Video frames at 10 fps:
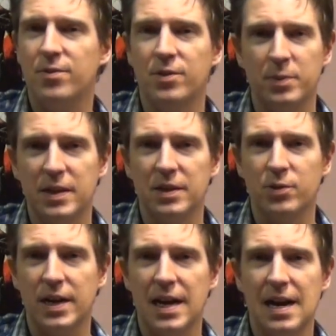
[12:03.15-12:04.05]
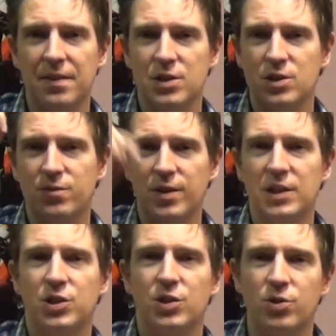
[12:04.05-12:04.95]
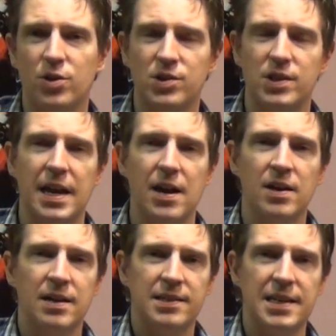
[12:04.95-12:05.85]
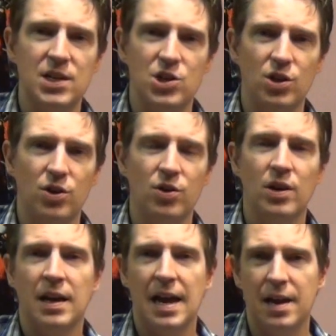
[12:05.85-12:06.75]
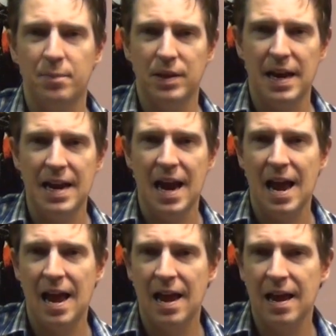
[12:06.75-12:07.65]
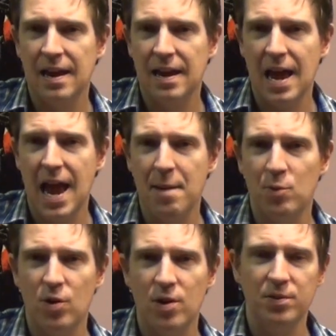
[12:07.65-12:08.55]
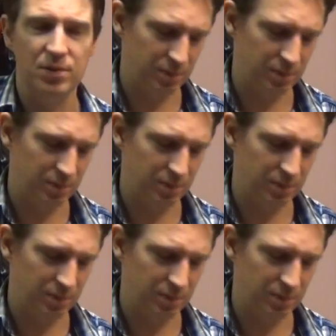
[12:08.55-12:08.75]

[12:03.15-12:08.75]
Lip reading: There'll be a little card that just flashes across now, teaching you how to play hammer-on.